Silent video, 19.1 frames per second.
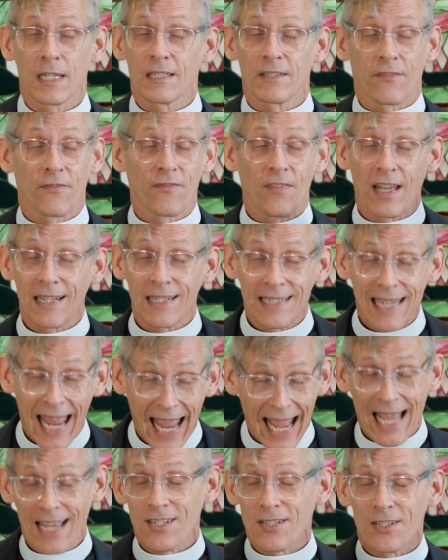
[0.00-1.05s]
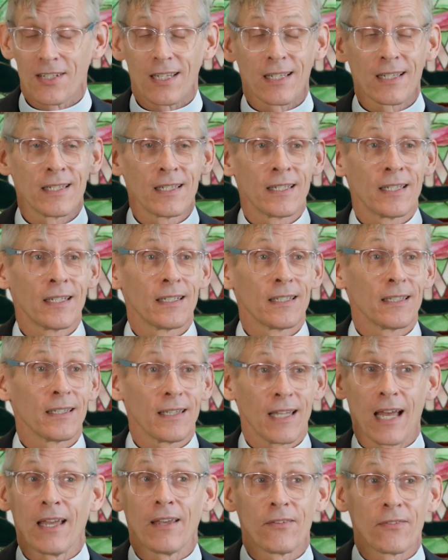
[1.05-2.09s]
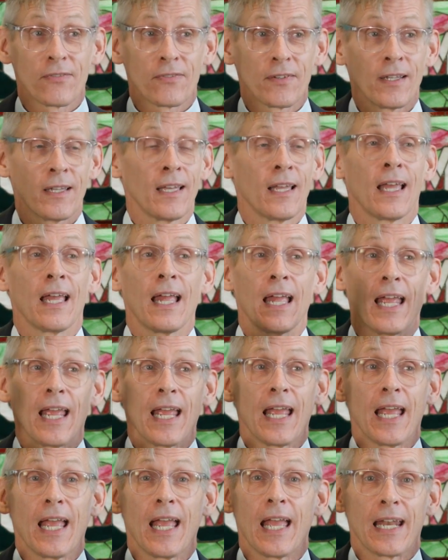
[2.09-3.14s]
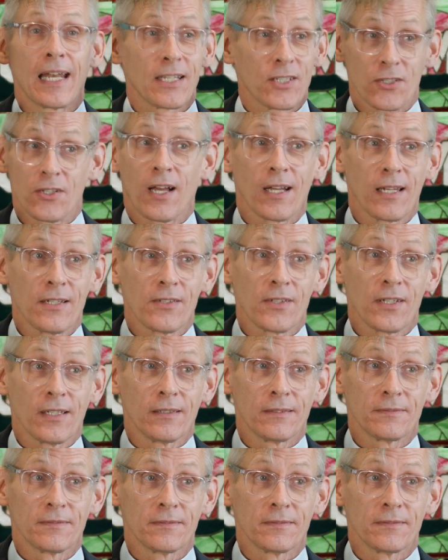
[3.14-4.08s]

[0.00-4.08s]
It's a fantastic life, and it's not easy.